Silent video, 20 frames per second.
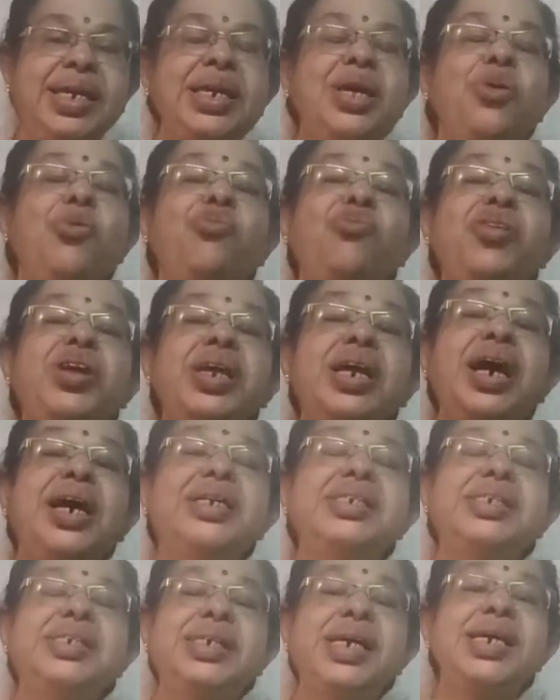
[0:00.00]

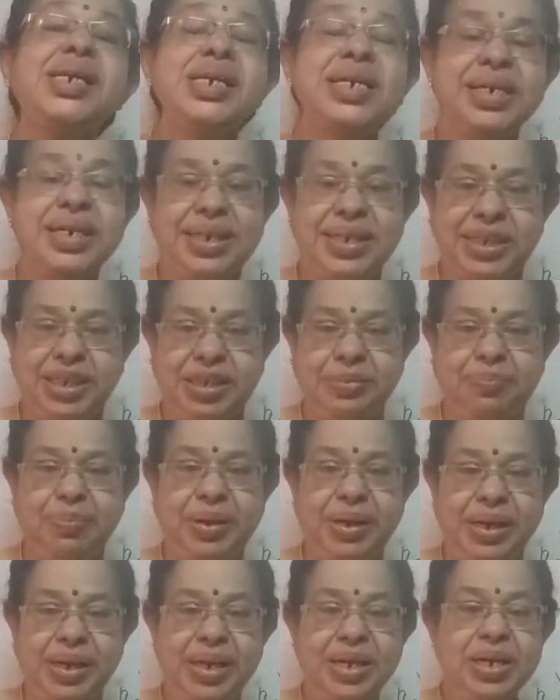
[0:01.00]
financial
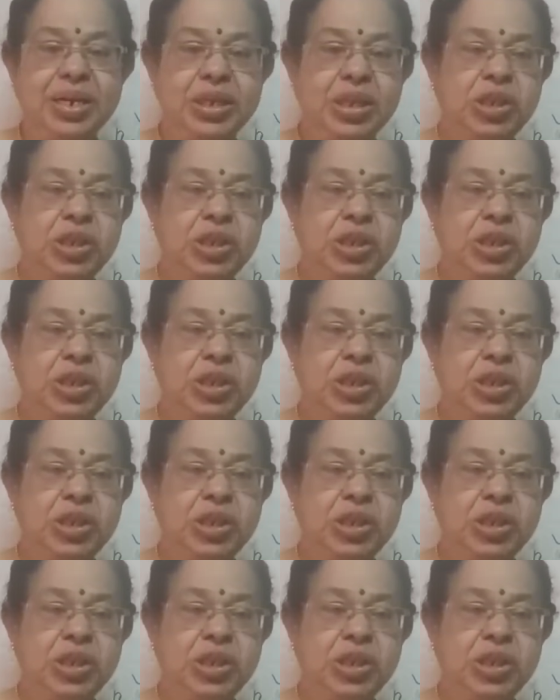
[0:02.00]
discipline.